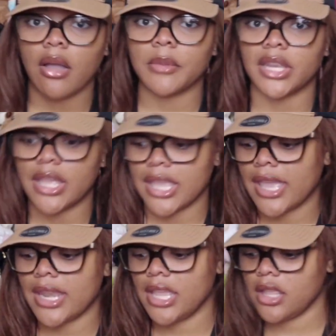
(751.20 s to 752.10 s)
gonna
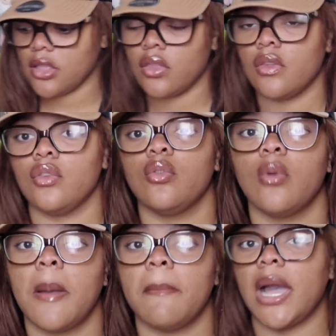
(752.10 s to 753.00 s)
get into
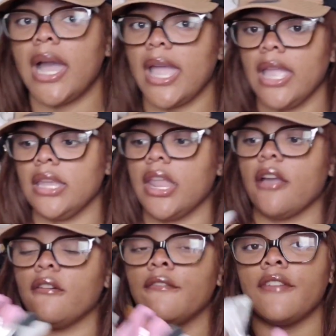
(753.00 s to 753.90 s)
my
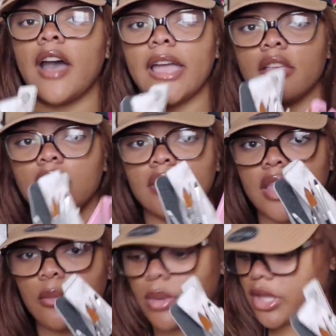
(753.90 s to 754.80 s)
nail files,
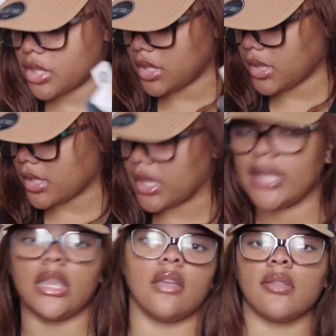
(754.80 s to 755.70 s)
nail brushes, and like
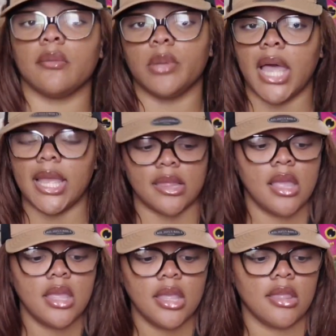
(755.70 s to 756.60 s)
nail supplies.
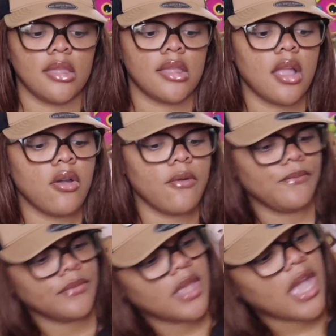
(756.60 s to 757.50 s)
So
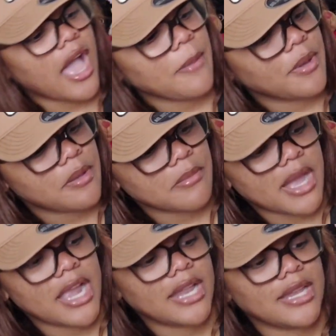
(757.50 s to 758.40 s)
I put
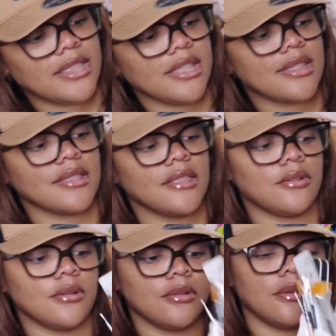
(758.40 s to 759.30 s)
mine in this little